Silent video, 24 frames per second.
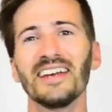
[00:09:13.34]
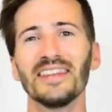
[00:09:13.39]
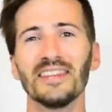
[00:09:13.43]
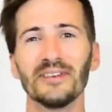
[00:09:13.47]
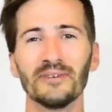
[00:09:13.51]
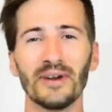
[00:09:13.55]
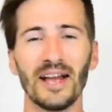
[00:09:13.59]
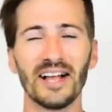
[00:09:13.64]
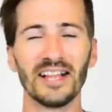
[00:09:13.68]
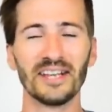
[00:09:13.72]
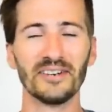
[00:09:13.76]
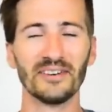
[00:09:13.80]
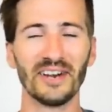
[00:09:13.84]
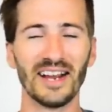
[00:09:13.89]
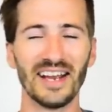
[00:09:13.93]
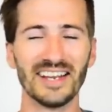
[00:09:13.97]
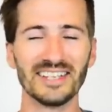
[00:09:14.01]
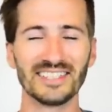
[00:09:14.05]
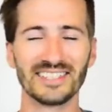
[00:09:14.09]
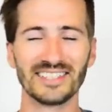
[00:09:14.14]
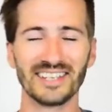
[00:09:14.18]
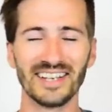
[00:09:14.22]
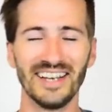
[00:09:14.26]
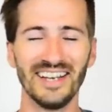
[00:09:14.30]
the rally
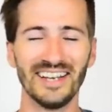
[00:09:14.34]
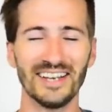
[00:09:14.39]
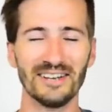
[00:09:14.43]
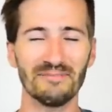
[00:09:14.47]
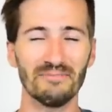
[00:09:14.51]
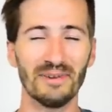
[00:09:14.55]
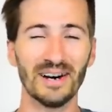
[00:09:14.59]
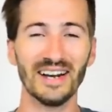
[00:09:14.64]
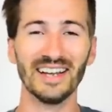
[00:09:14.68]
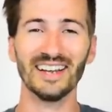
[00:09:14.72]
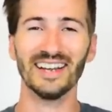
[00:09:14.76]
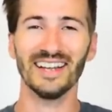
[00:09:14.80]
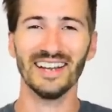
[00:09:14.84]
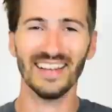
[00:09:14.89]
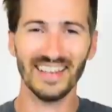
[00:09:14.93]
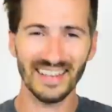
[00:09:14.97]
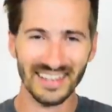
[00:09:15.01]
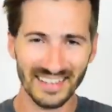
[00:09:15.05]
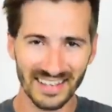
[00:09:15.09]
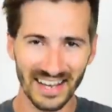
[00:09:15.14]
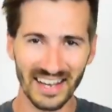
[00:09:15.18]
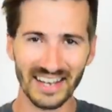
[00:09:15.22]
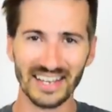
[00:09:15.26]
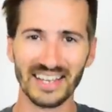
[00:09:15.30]
ranch. But
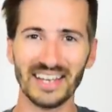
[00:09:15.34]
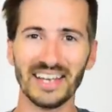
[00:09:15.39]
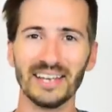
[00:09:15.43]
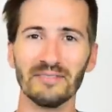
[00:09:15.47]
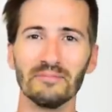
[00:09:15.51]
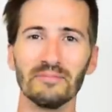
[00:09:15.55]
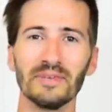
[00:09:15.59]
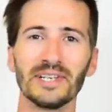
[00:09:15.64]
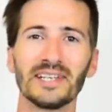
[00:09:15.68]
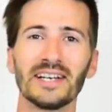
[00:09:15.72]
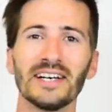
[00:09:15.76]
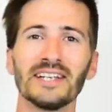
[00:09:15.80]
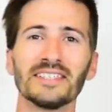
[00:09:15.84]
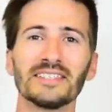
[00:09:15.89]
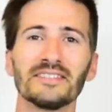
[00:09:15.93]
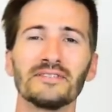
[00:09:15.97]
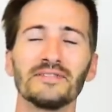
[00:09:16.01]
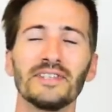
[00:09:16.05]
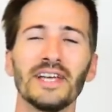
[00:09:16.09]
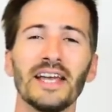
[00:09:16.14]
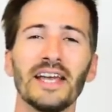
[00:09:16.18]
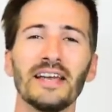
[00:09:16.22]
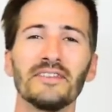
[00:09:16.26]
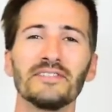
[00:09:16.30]
again, because of
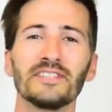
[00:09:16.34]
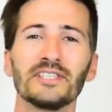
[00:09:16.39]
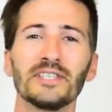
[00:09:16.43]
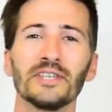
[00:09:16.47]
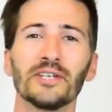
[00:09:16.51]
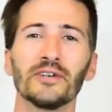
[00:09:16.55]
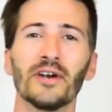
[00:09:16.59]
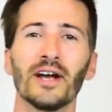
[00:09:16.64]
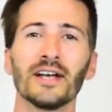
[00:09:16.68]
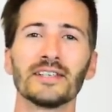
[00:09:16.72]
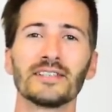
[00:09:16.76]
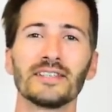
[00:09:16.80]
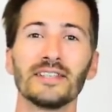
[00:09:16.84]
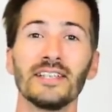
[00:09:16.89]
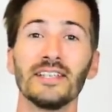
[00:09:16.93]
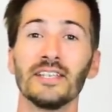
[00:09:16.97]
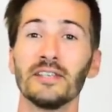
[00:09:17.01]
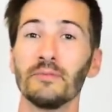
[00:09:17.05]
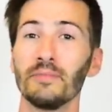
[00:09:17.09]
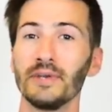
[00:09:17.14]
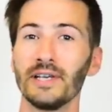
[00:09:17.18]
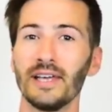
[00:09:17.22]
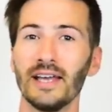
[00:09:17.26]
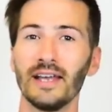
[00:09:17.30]
Dave's generosity in
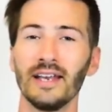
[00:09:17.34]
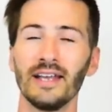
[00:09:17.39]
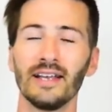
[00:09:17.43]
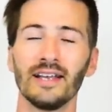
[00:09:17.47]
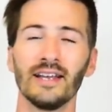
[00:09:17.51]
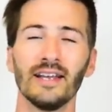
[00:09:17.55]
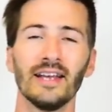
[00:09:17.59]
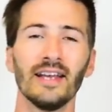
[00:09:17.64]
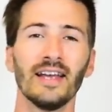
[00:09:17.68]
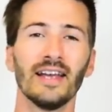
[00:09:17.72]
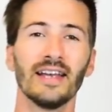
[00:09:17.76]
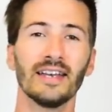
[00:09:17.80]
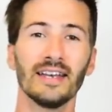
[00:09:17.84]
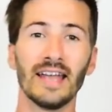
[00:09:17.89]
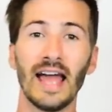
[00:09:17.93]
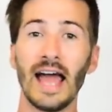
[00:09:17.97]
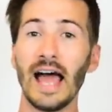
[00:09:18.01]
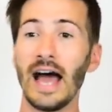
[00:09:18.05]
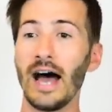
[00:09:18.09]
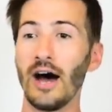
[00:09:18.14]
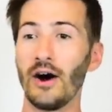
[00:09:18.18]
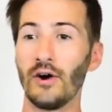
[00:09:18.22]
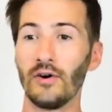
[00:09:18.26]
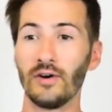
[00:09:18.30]
the beginning,
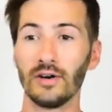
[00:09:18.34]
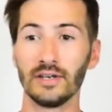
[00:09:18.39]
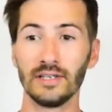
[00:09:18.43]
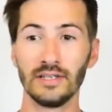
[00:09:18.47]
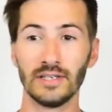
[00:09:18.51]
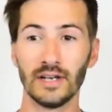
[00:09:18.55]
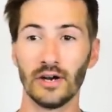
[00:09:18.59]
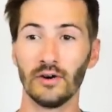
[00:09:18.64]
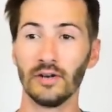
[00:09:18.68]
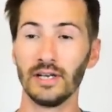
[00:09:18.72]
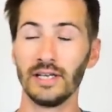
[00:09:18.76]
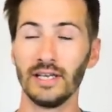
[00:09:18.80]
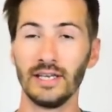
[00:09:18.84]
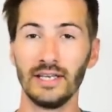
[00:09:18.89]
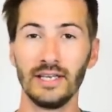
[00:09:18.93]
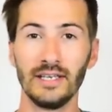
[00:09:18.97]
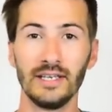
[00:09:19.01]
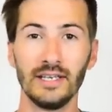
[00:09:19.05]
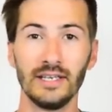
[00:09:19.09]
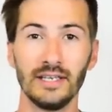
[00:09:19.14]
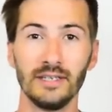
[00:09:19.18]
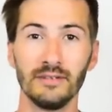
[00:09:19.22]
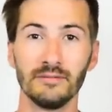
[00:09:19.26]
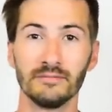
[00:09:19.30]
now, you know,
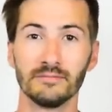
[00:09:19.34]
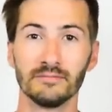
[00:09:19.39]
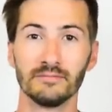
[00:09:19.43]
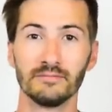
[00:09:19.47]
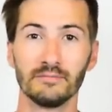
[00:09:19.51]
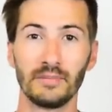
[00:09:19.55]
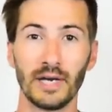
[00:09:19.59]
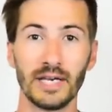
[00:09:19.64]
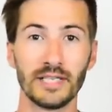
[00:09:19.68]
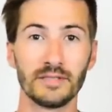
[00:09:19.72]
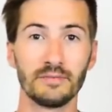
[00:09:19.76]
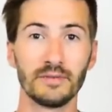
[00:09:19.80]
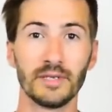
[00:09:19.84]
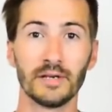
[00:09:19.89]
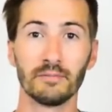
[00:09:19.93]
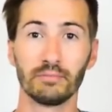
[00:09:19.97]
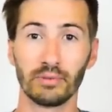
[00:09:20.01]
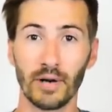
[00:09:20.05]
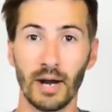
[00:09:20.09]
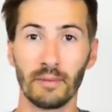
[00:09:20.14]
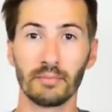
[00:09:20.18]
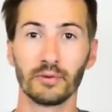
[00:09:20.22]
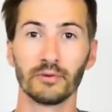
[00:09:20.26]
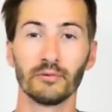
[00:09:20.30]
he pays me a
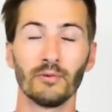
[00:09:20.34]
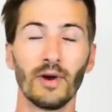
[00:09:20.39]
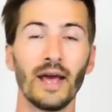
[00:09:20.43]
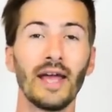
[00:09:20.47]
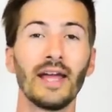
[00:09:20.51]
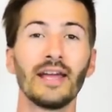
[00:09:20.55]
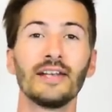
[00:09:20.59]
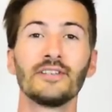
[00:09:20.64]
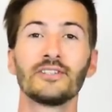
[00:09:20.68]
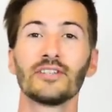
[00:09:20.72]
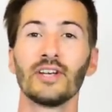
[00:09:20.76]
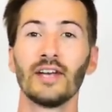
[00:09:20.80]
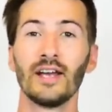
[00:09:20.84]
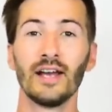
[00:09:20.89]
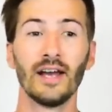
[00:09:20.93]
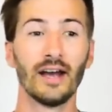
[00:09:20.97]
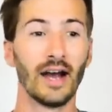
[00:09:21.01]
proper wage.